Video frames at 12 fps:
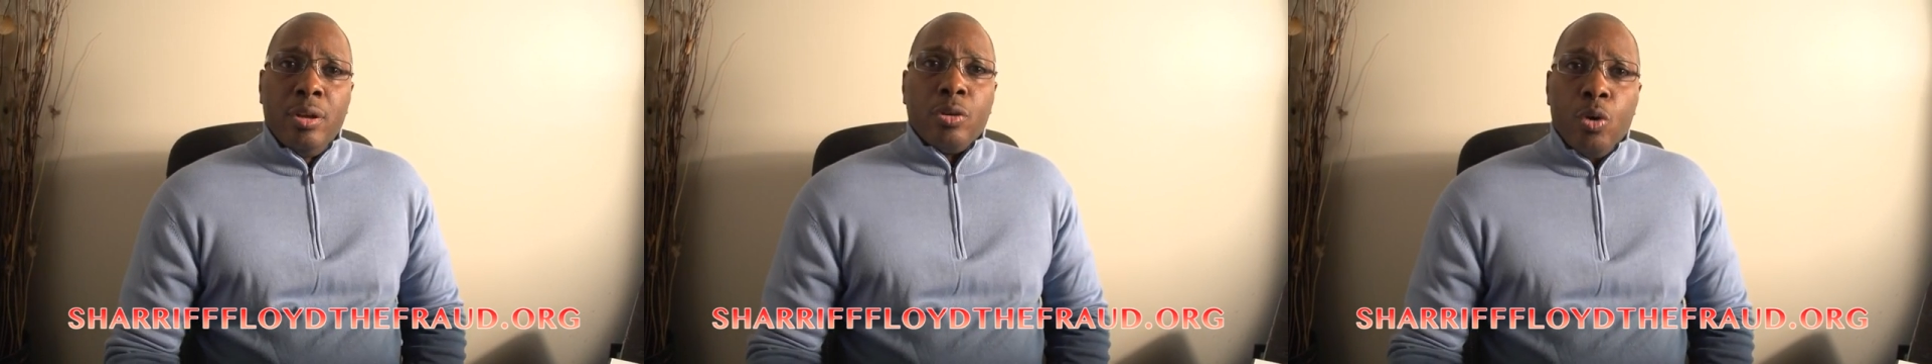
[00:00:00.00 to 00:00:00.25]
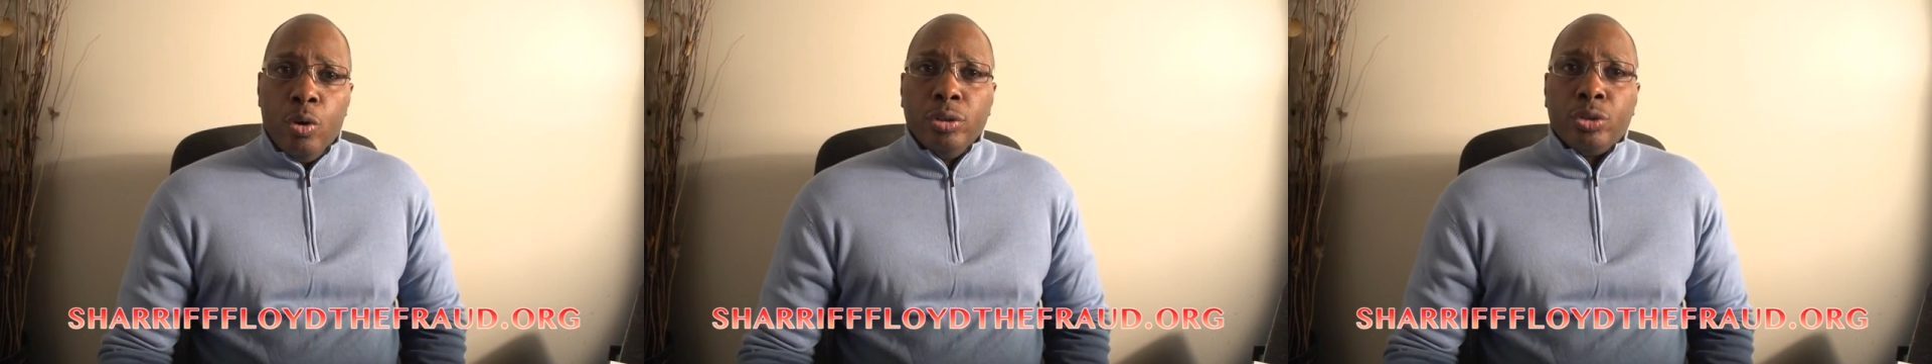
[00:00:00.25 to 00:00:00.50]

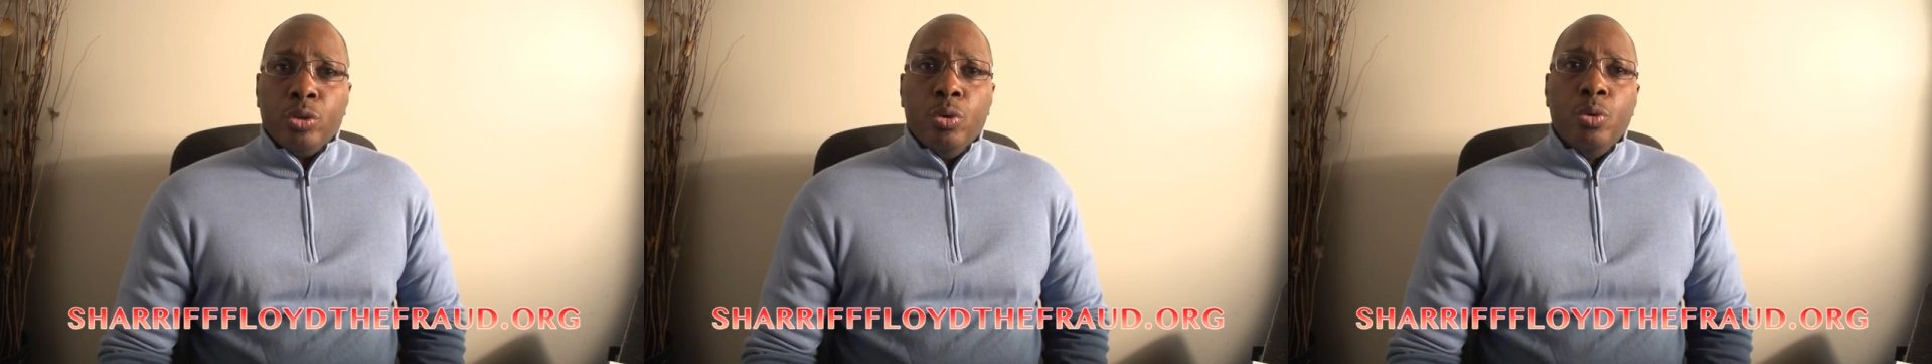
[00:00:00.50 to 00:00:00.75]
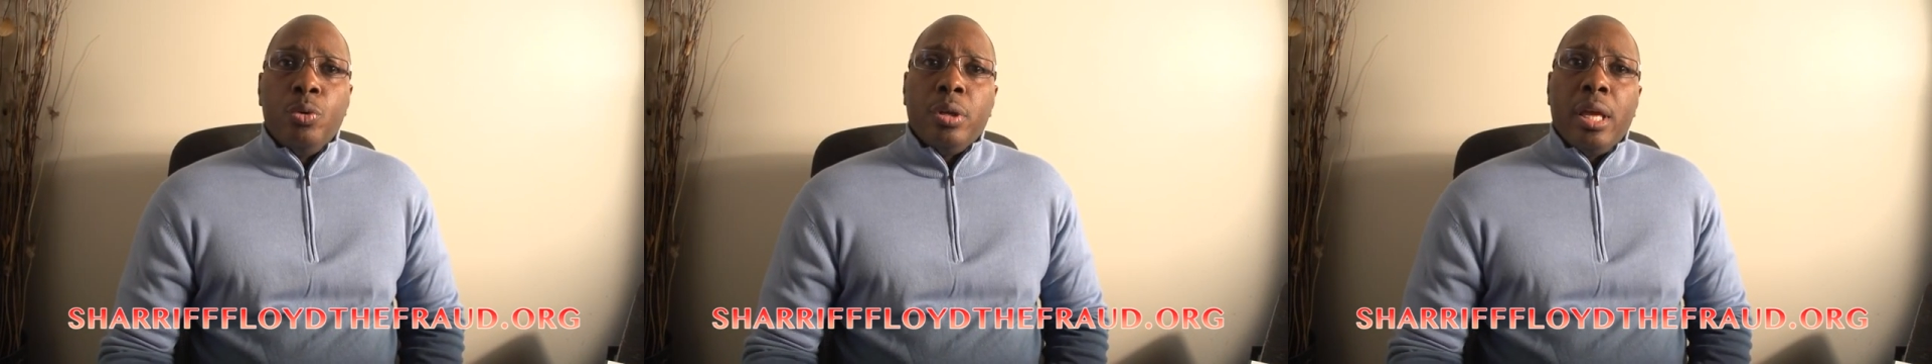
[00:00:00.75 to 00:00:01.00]
going to
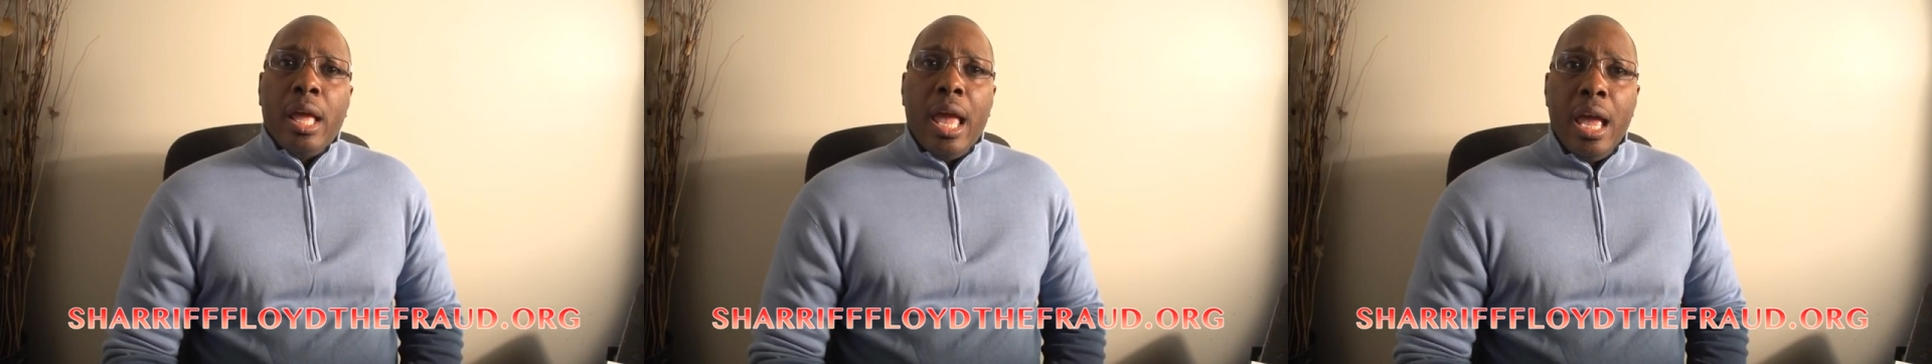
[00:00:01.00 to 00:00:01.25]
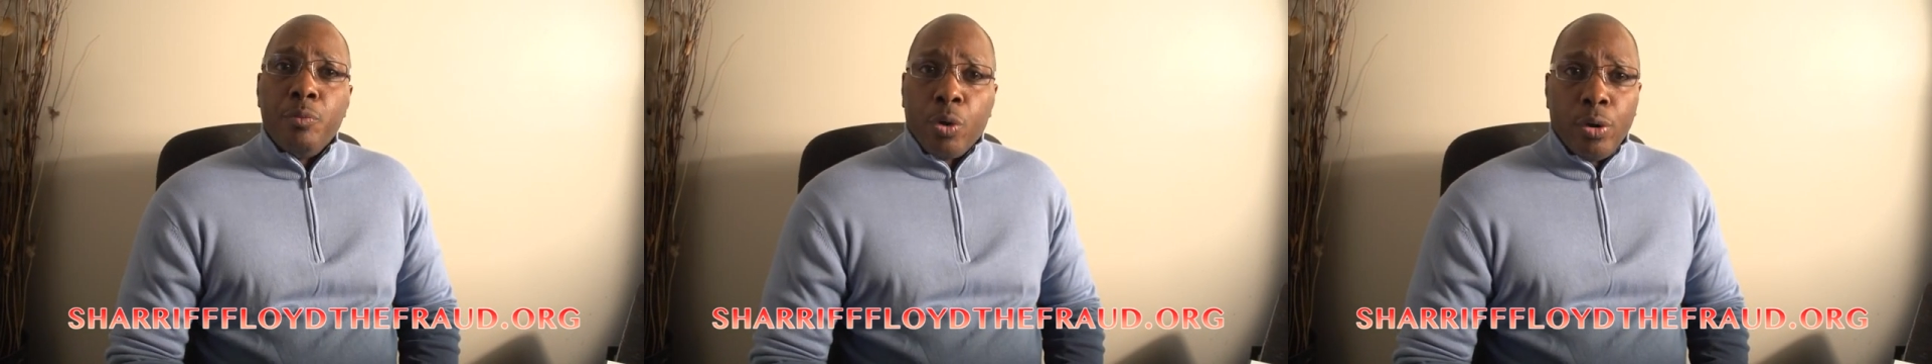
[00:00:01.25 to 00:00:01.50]
school
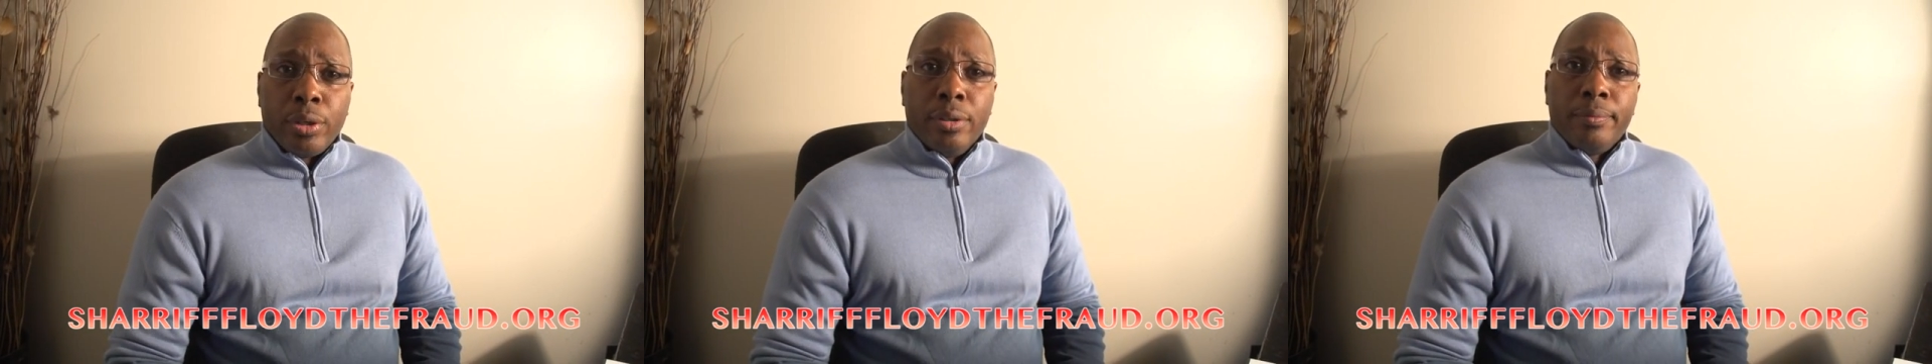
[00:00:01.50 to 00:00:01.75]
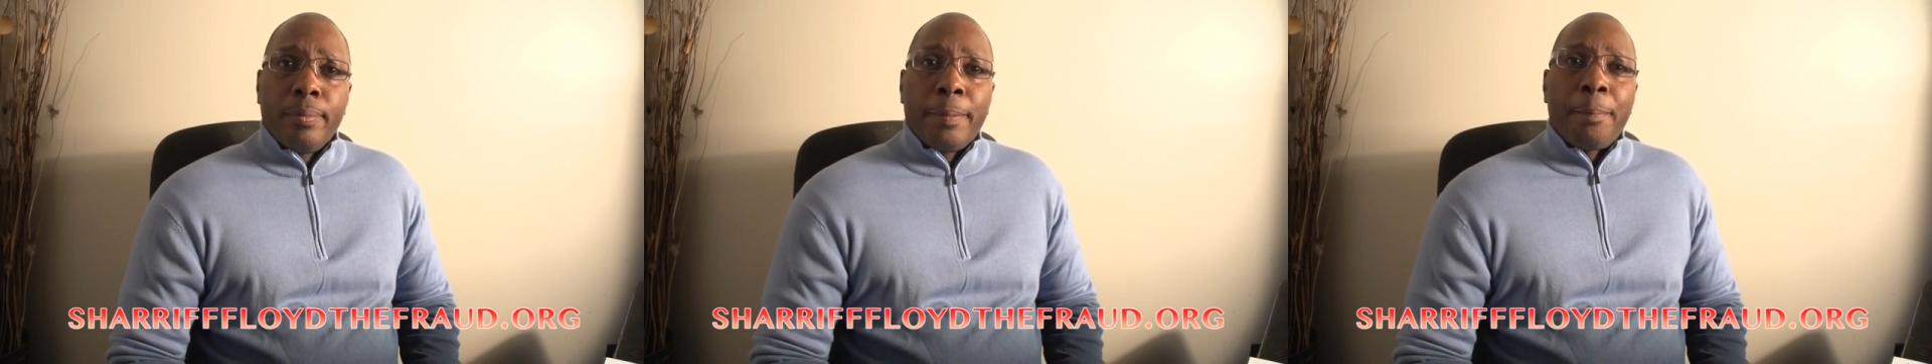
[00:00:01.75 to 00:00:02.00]
and working.